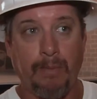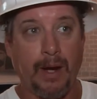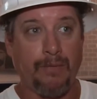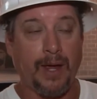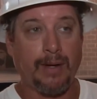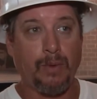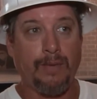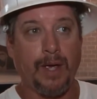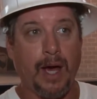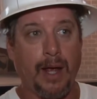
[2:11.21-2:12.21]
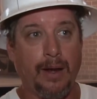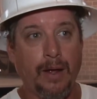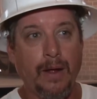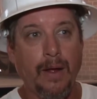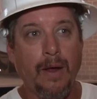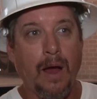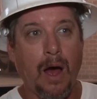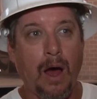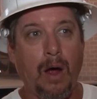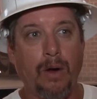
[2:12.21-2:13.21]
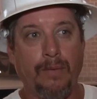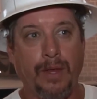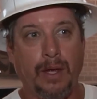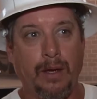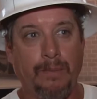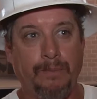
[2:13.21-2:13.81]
Matter of fact, we've got all of the